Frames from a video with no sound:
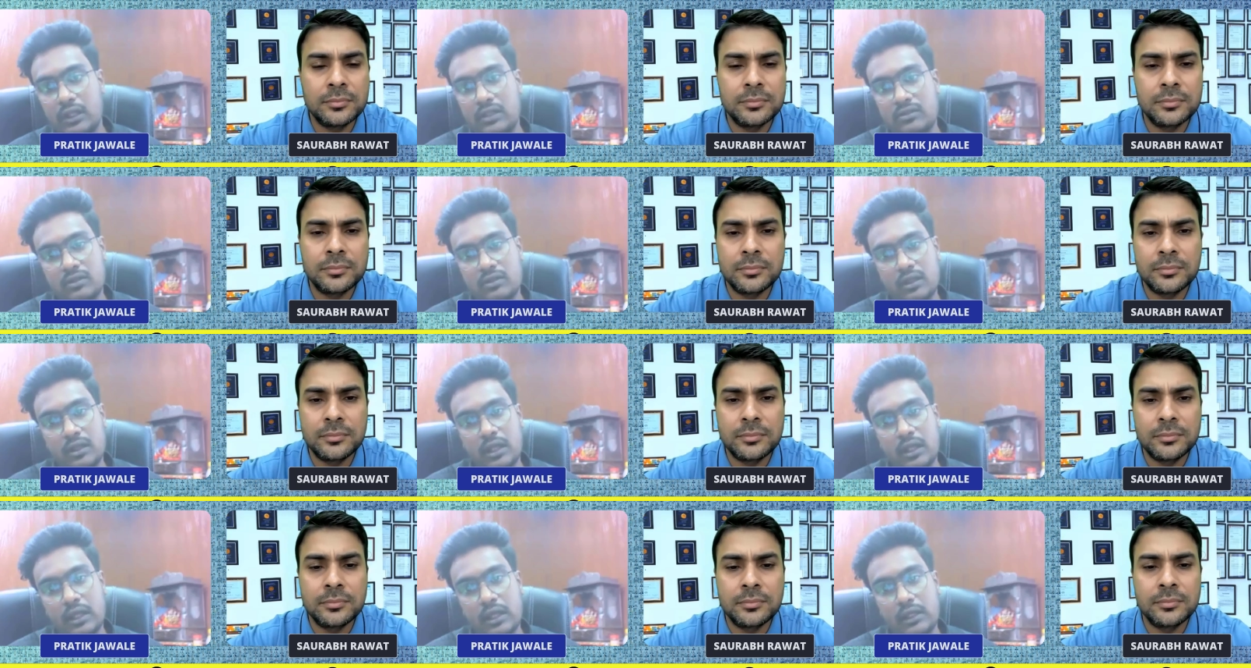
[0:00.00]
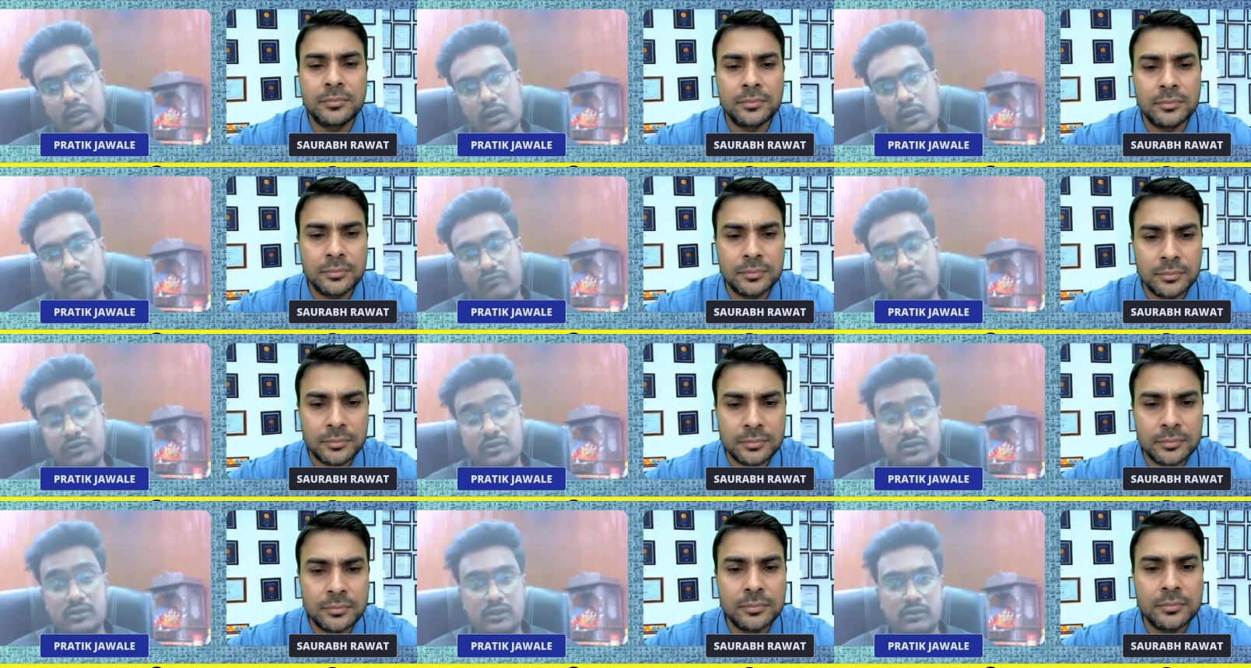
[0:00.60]
Speaker 1: let's say like
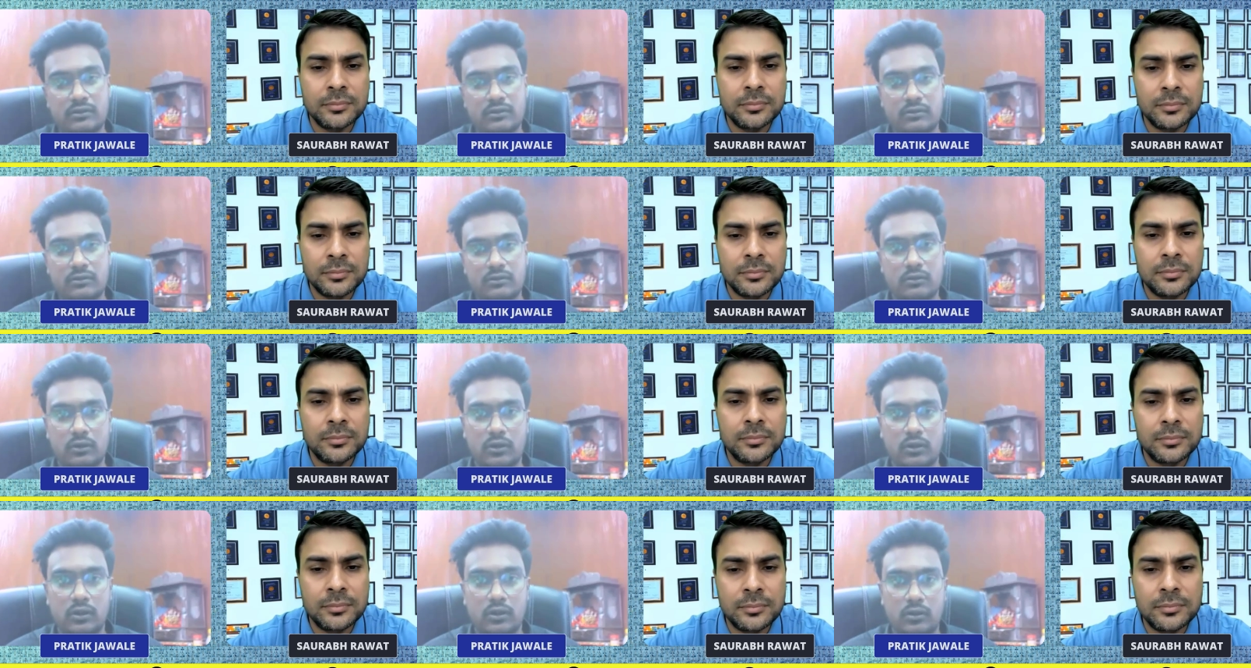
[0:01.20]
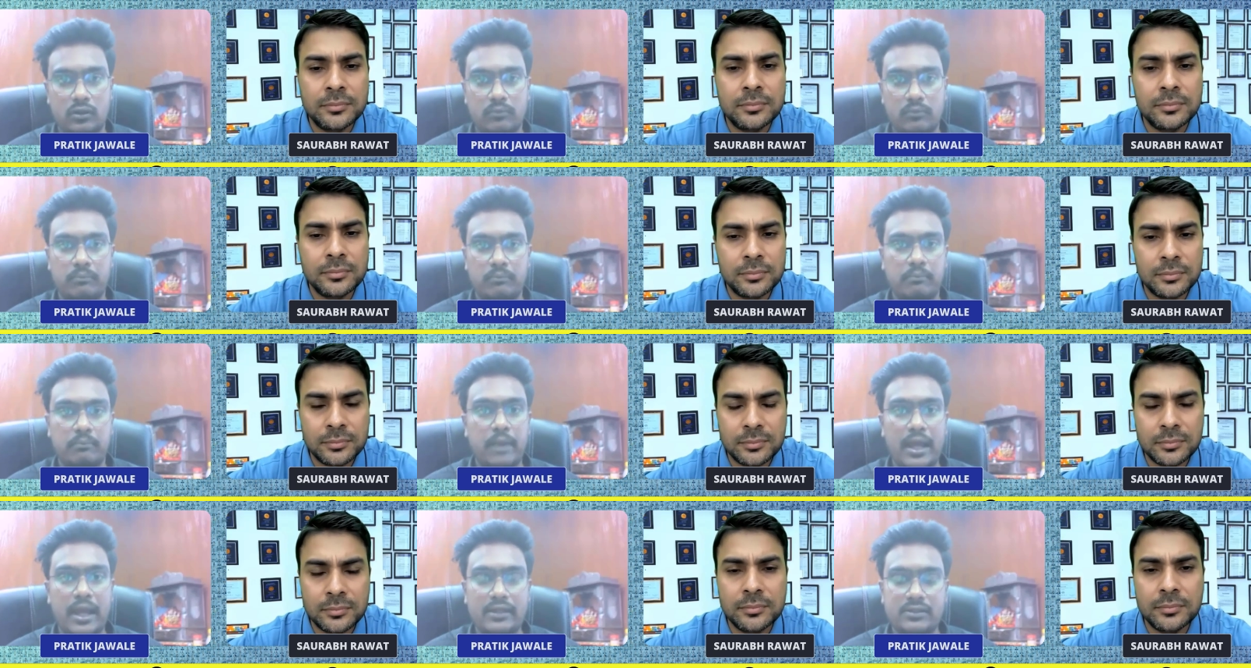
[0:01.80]
after six uh,
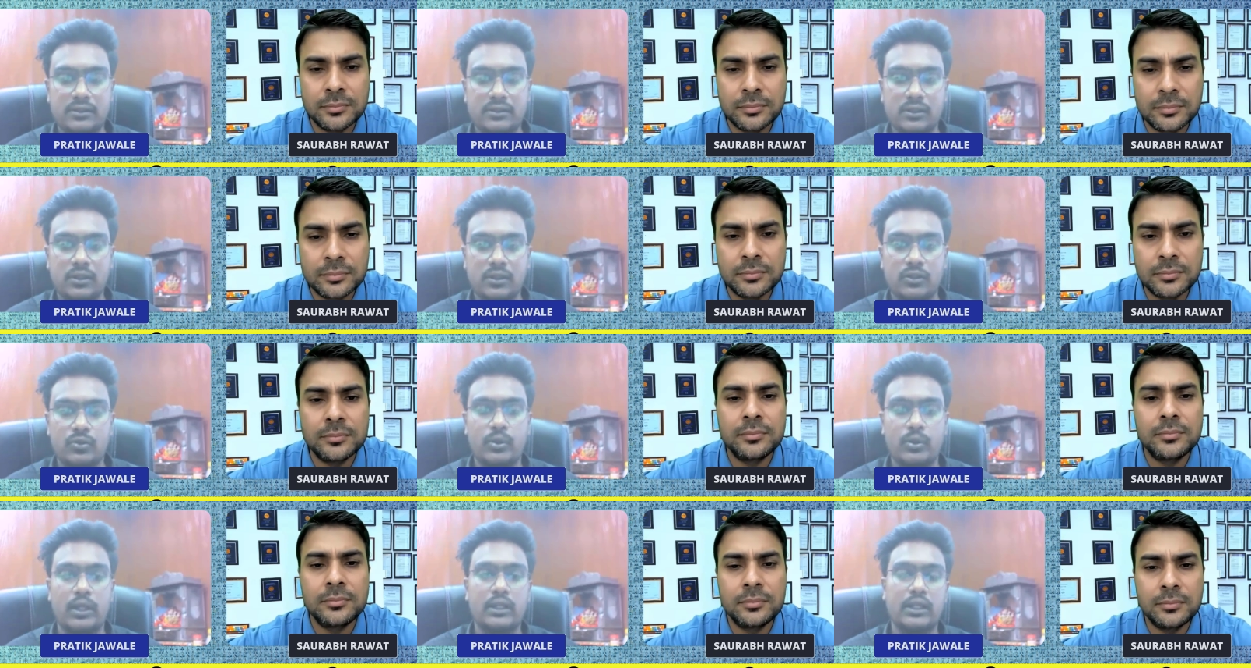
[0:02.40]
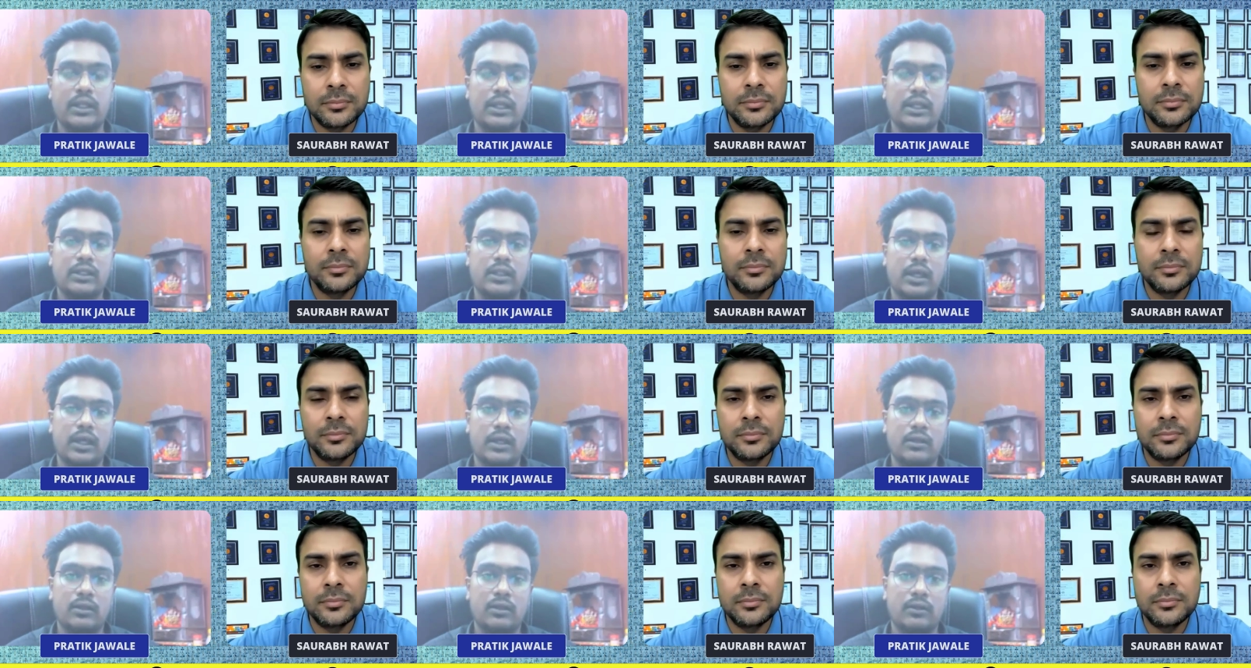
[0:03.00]
batch, you can get
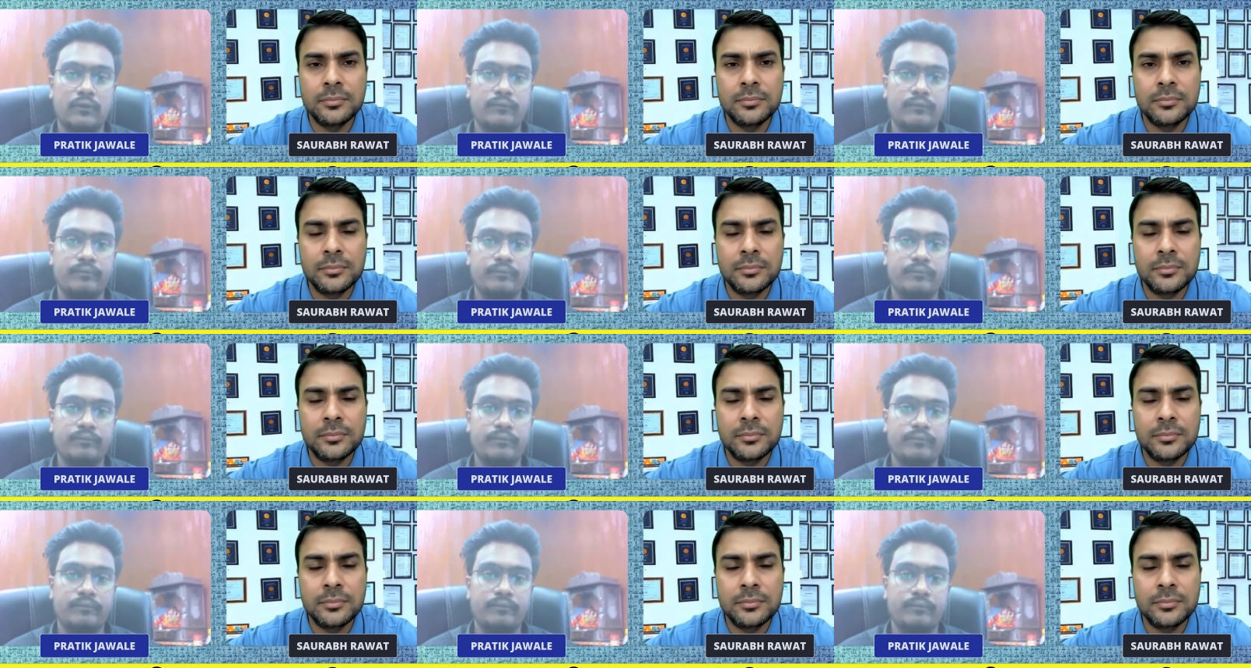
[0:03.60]
that.